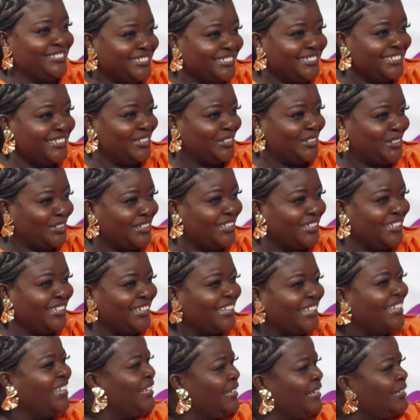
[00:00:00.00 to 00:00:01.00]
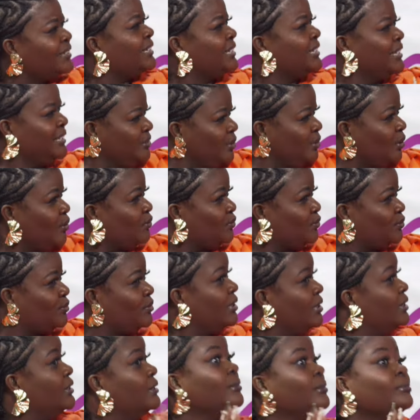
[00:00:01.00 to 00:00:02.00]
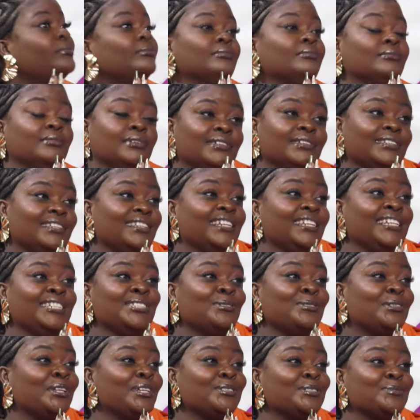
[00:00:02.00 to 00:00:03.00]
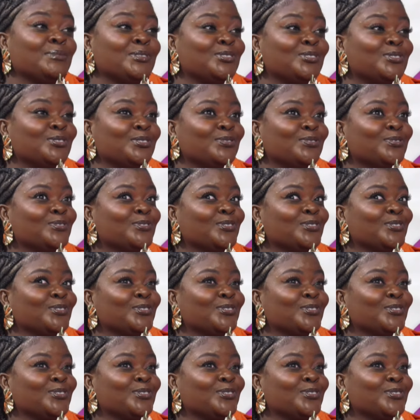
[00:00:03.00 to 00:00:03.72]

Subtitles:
Kind of. Let's be truthful.